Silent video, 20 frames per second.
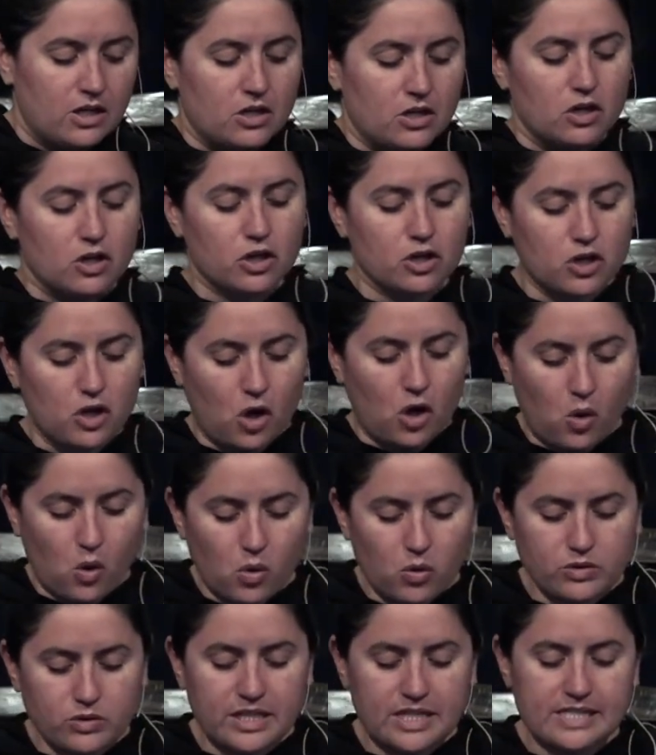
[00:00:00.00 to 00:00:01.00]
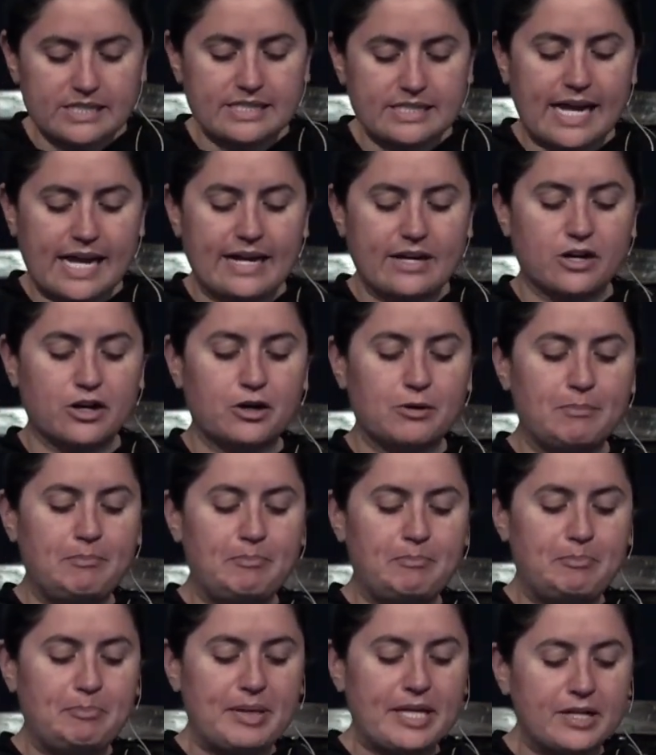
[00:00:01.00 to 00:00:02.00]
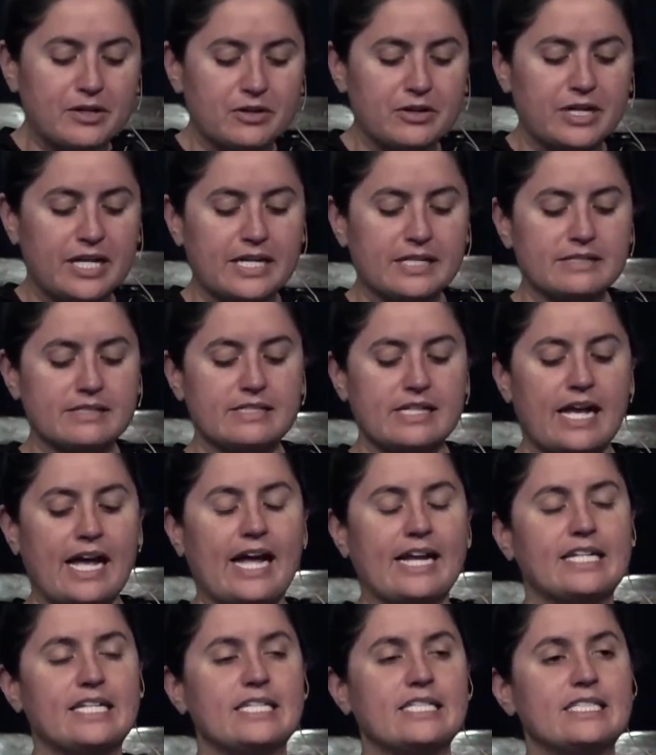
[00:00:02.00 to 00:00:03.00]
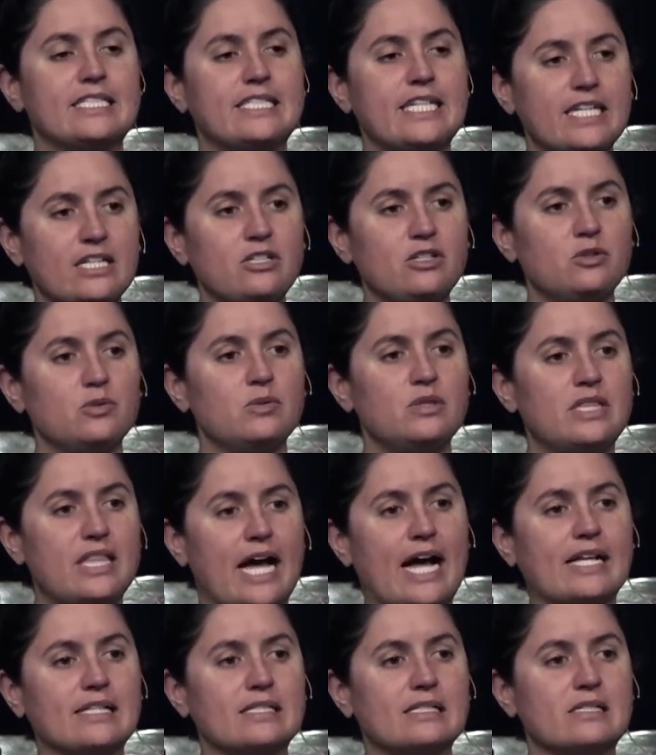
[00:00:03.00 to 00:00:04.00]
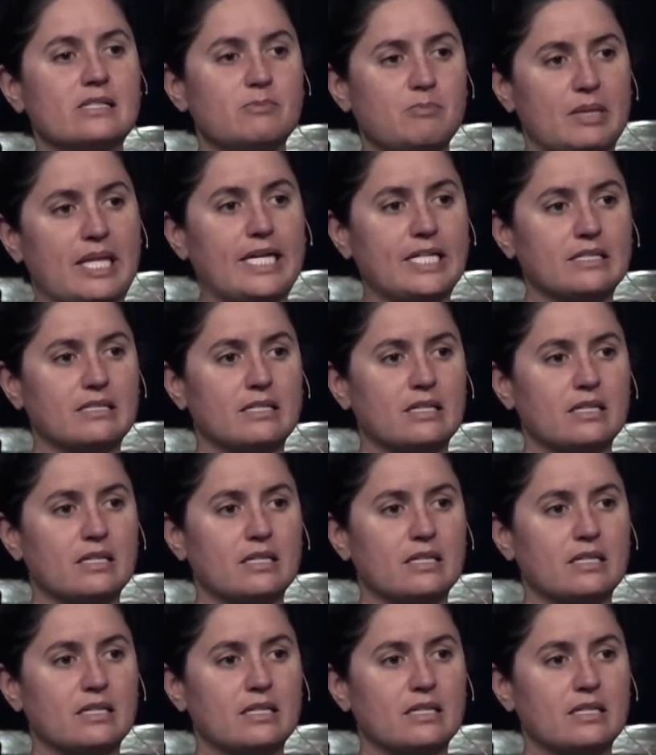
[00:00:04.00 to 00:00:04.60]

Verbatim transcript: Her coldness and her bitterness had continued that split.